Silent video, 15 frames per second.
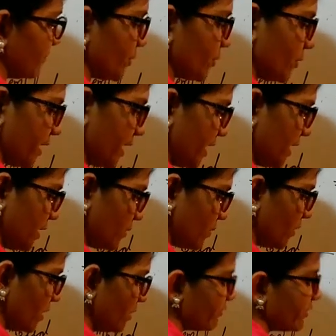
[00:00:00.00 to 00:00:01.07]
protein
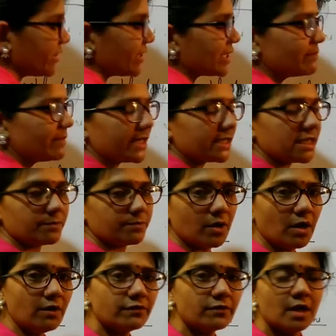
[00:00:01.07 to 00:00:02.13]
coat which is made up
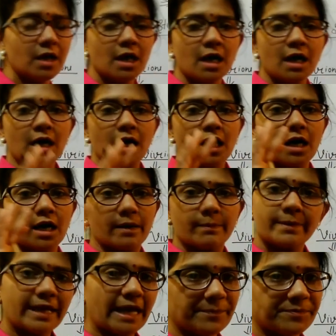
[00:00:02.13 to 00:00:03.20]
of
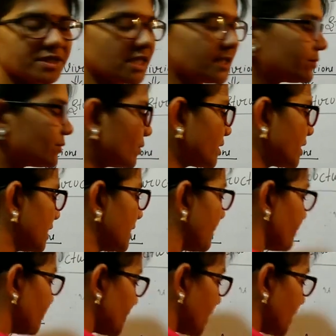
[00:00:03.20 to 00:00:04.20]
capsid protein.